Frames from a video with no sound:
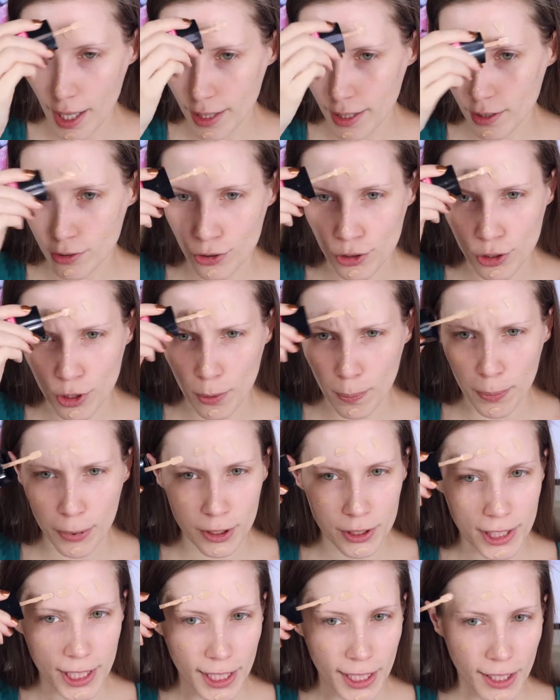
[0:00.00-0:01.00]
And there's no
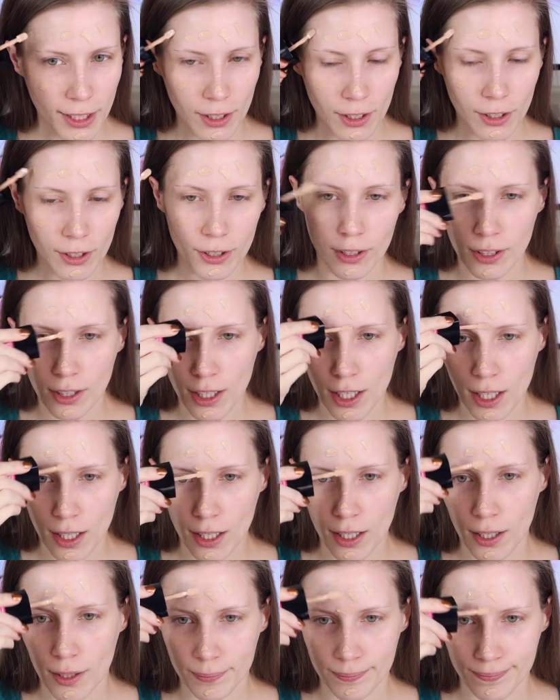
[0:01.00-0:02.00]
particular
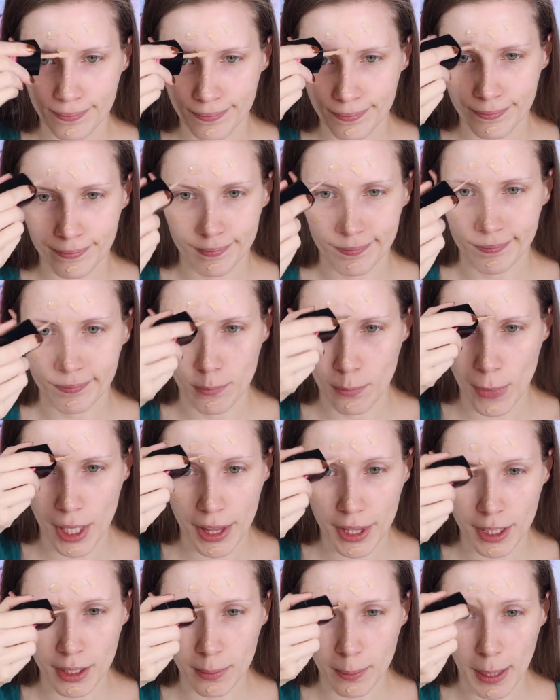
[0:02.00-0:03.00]
uh,
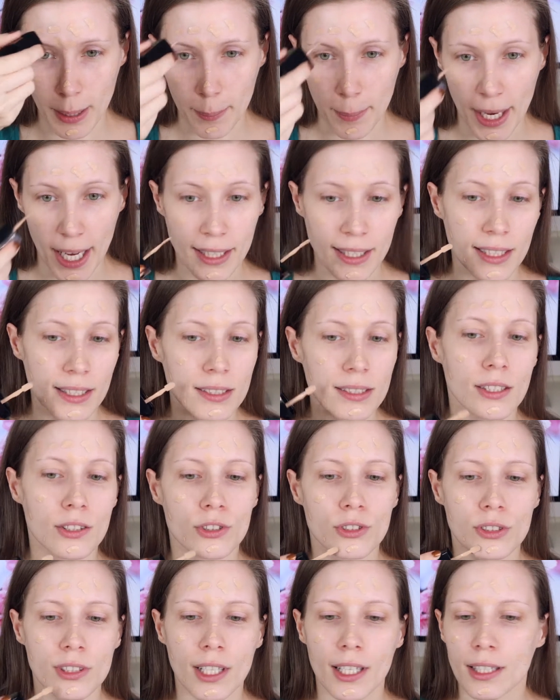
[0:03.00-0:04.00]
method of my madness. I
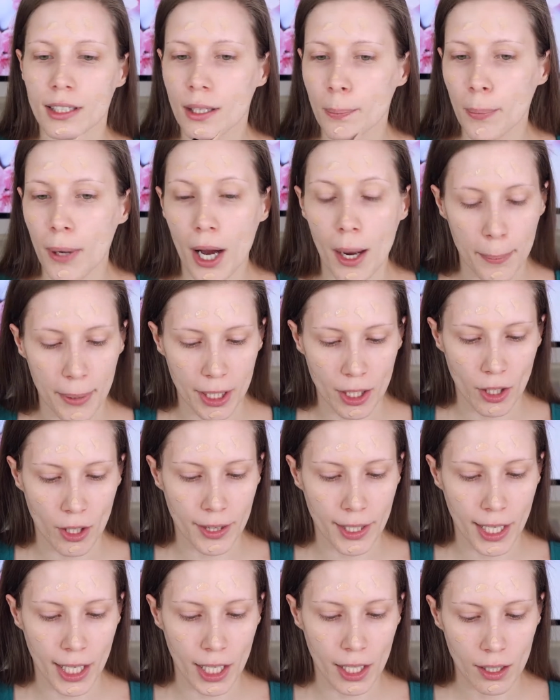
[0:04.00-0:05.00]
just kind of pop it
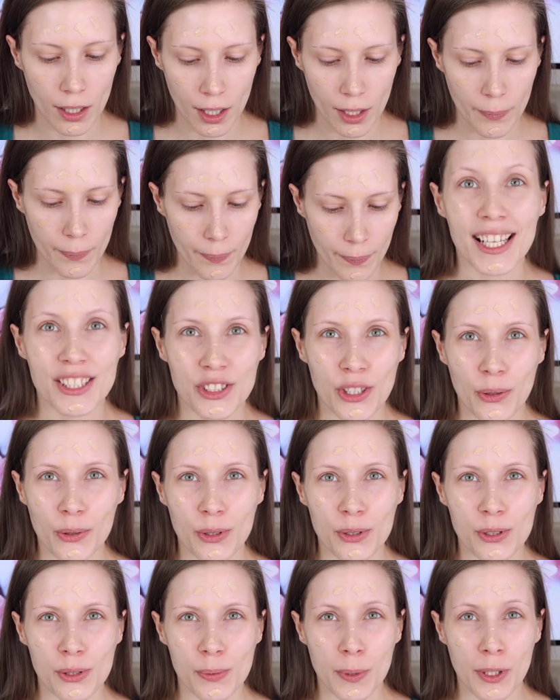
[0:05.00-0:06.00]
on there. I
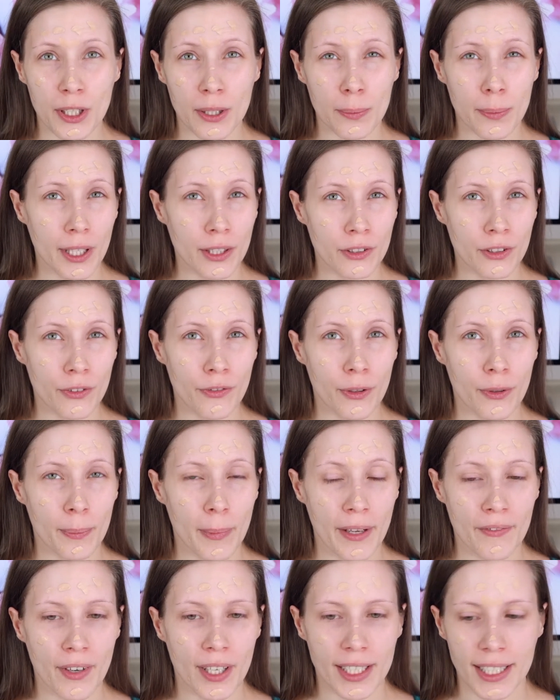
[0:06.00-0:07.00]
don't use Beauty Blender for
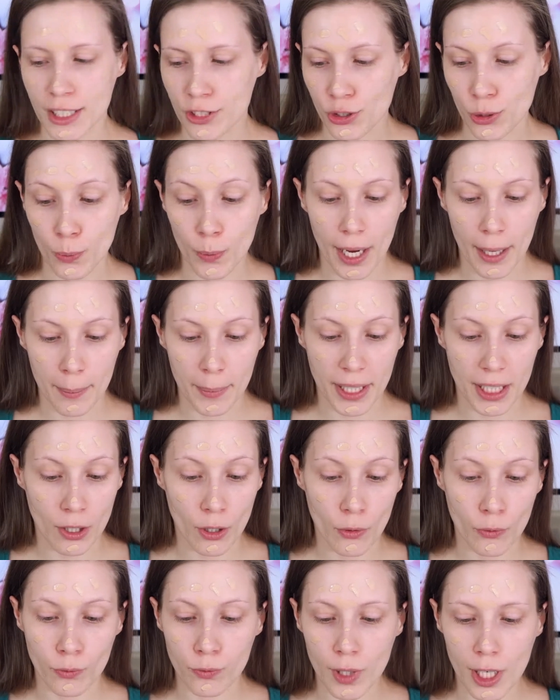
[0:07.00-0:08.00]
my foundation when I'm in a
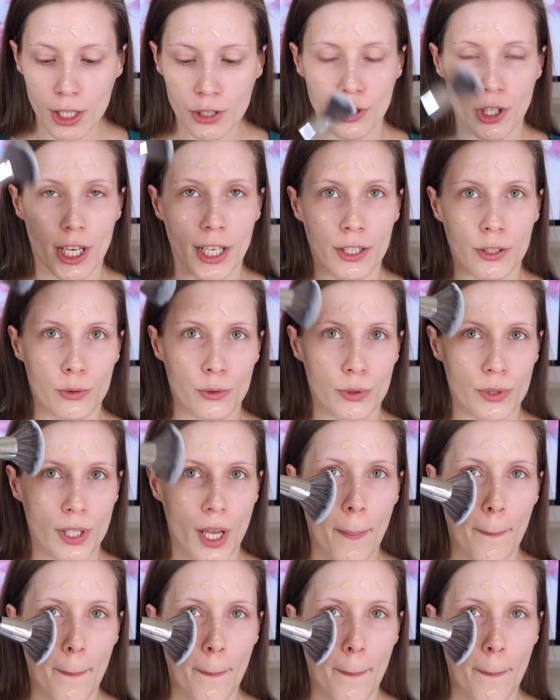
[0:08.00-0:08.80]
rush. I use